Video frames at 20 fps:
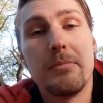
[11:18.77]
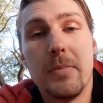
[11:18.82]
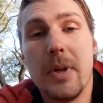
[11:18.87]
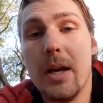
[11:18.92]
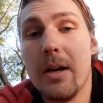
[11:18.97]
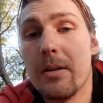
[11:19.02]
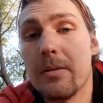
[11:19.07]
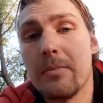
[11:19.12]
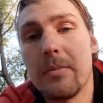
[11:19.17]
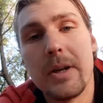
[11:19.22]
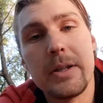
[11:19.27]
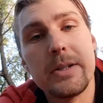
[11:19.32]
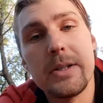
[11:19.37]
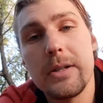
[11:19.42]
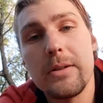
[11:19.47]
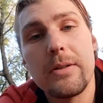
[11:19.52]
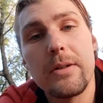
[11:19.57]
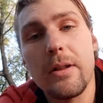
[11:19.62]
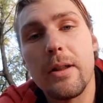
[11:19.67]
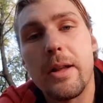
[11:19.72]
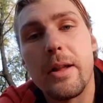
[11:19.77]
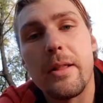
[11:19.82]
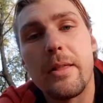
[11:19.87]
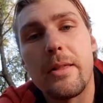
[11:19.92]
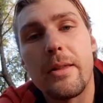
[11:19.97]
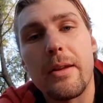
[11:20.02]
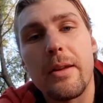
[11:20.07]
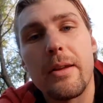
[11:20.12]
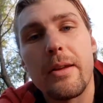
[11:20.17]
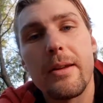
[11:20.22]
yeah my general health.
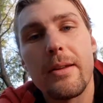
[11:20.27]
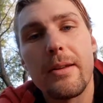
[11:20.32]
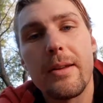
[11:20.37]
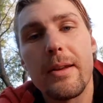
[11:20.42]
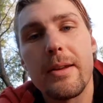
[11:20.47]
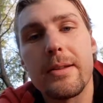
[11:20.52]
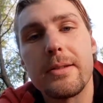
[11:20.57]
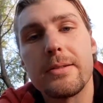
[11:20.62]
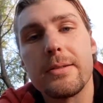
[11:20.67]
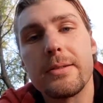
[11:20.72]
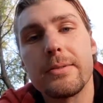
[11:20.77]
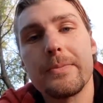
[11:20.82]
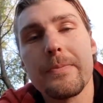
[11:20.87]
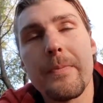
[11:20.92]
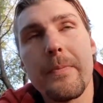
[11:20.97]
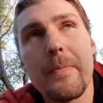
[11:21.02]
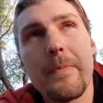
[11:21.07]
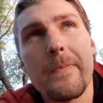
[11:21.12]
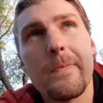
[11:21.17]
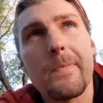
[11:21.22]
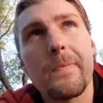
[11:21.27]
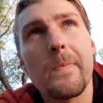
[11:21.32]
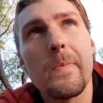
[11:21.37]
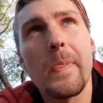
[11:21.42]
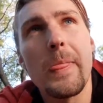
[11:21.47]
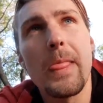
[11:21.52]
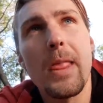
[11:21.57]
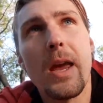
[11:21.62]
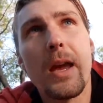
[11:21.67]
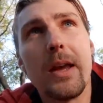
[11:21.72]
That is,
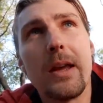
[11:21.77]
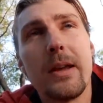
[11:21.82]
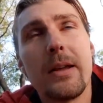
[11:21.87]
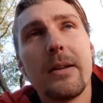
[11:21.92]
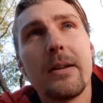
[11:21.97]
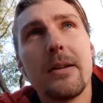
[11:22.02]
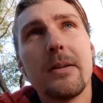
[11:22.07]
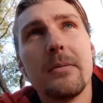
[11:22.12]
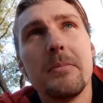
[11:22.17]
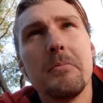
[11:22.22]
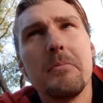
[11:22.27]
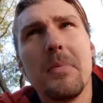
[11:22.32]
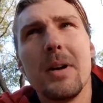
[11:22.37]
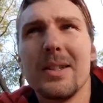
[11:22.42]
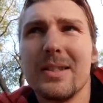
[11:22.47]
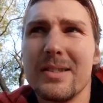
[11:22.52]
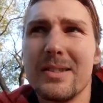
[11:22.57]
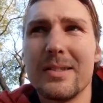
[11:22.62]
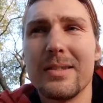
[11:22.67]
uh, but